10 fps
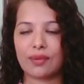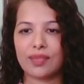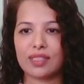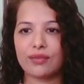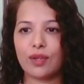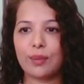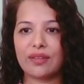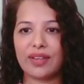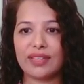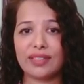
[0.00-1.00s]
First of all,
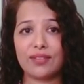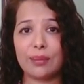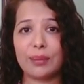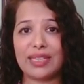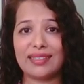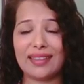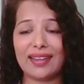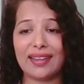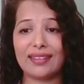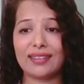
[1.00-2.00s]
prevent it from being
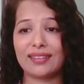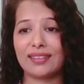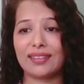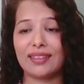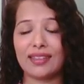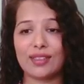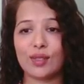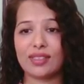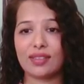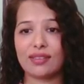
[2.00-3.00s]
tanned. That is
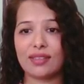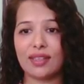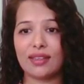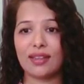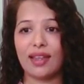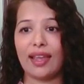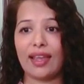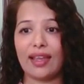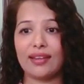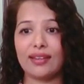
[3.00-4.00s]
your sunscreen.
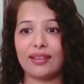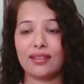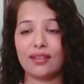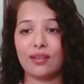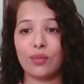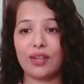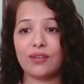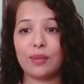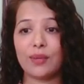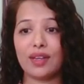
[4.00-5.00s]
And one
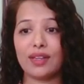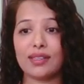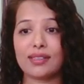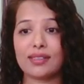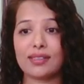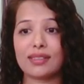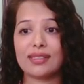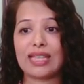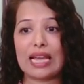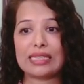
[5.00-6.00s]
of the products,
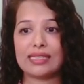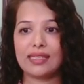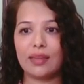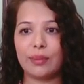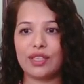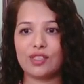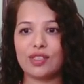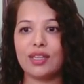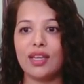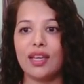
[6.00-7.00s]
last thing I'll
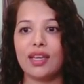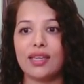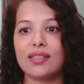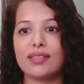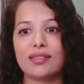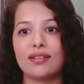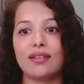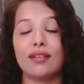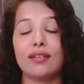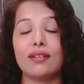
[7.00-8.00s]
mention, is
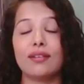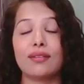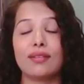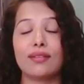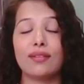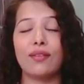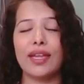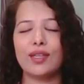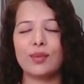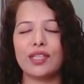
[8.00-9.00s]

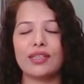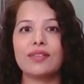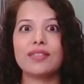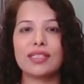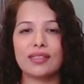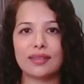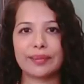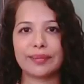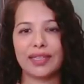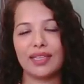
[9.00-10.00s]
White Objective
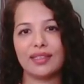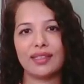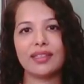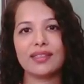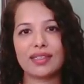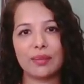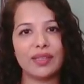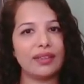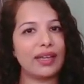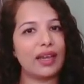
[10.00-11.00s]
Serum. It clears up
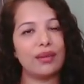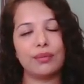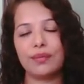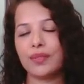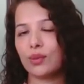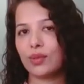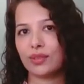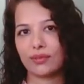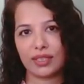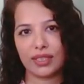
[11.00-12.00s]
the tan
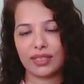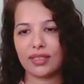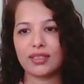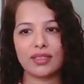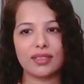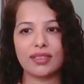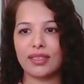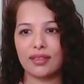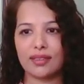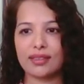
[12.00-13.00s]
beautifully. It really
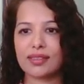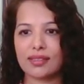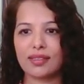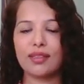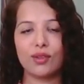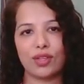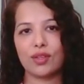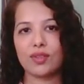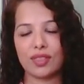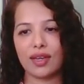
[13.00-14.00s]
does. You can
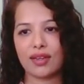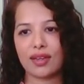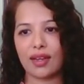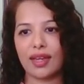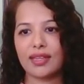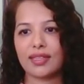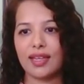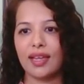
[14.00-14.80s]
use it at night.